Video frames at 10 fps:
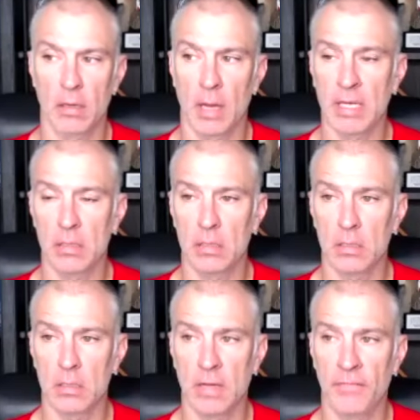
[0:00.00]
I mean,
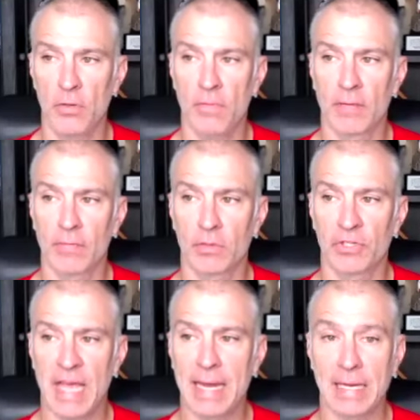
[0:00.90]
if you've ever
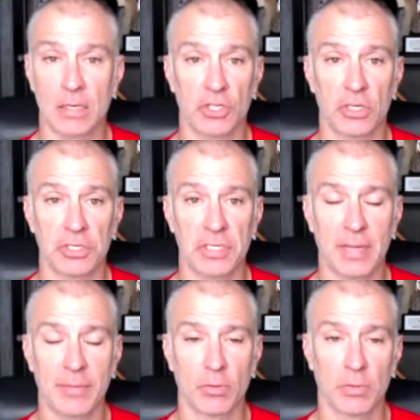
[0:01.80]
sat at a judge's
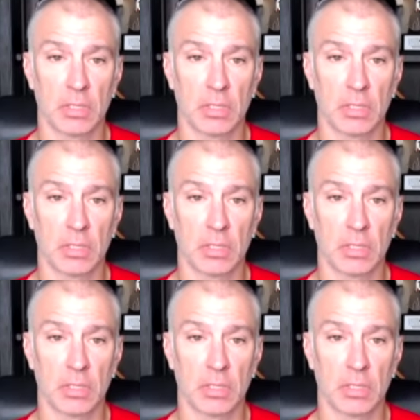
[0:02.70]
table with a